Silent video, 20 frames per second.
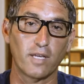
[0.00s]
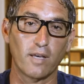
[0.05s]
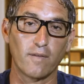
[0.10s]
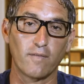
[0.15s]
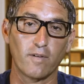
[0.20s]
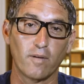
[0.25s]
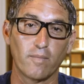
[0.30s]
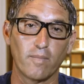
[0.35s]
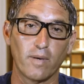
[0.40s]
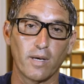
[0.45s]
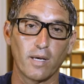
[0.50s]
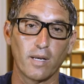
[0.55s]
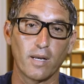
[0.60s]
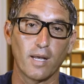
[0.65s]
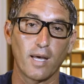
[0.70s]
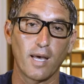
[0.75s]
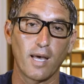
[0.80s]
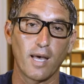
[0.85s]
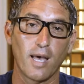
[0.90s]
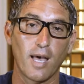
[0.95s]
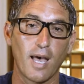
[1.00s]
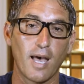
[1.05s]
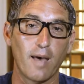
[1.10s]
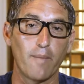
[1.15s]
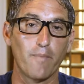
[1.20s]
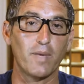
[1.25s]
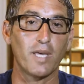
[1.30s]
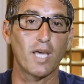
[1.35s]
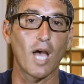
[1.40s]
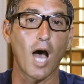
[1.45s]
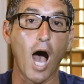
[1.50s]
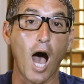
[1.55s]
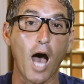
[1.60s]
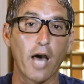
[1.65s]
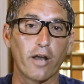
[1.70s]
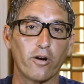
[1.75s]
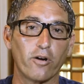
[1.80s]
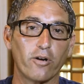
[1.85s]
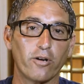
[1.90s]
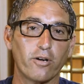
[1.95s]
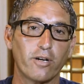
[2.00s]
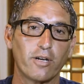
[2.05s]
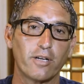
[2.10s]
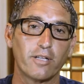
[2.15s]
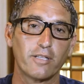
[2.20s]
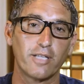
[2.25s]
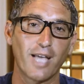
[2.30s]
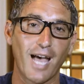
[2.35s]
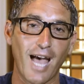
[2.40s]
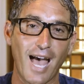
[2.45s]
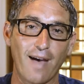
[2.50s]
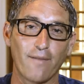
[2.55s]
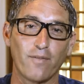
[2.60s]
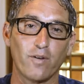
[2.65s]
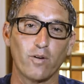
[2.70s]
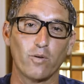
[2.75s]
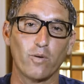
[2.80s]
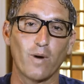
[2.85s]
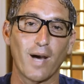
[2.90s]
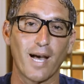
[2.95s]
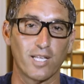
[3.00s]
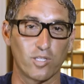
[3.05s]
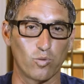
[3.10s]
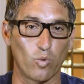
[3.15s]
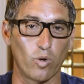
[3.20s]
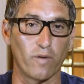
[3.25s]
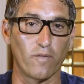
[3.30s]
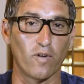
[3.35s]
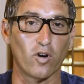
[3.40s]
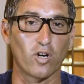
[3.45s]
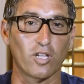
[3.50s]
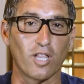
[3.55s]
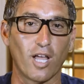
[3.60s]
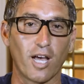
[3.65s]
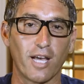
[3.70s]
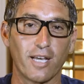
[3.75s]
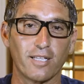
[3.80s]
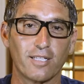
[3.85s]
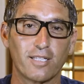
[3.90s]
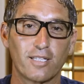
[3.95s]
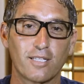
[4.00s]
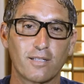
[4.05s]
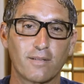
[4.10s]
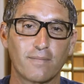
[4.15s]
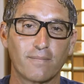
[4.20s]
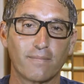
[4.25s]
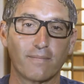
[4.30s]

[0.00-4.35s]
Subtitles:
to give you a bid and be honored to have you as one of our clients.